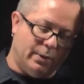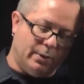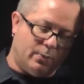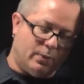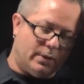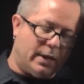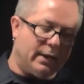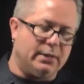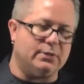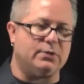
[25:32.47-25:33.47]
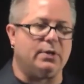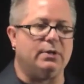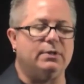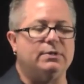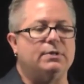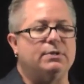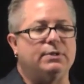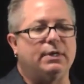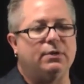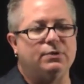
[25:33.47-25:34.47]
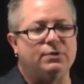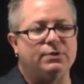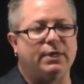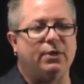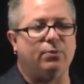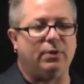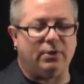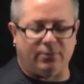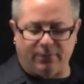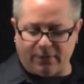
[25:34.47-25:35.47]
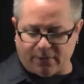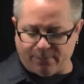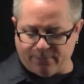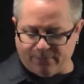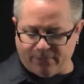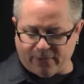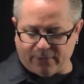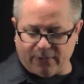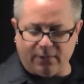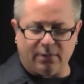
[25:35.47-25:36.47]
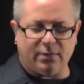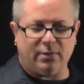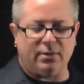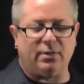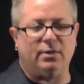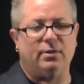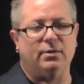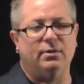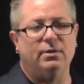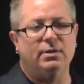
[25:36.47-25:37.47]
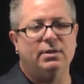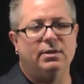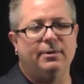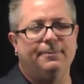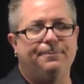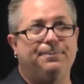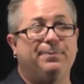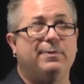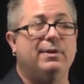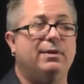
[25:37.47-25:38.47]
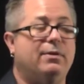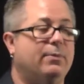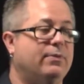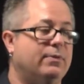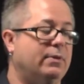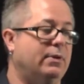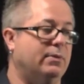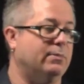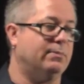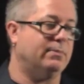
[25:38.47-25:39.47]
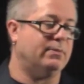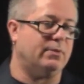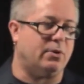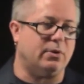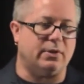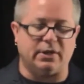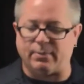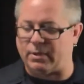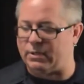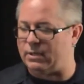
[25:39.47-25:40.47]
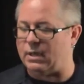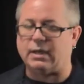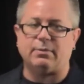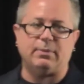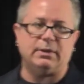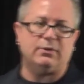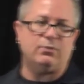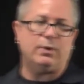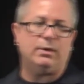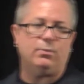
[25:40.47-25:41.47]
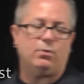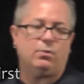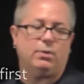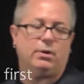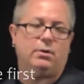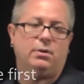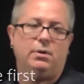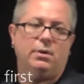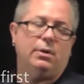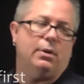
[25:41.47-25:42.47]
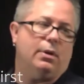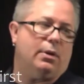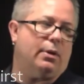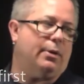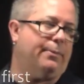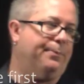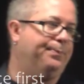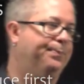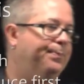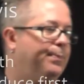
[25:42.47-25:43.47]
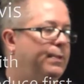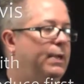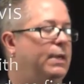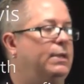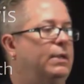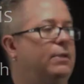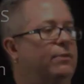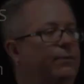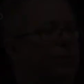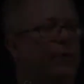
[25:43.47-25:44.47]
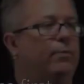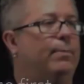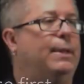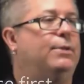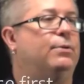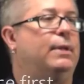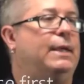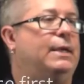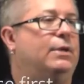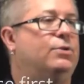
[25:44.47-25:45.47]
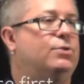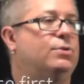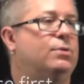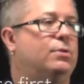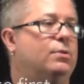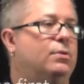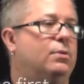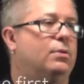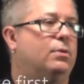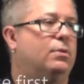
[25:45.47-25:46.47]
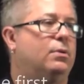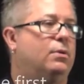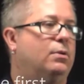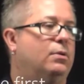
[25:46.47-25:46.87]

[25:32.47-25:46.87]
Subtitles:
reliance on this as an intelligence scale, and it's become very, it's almost, it's hard to think about it not being this way anymore, where the idea is if you have a mental age, right,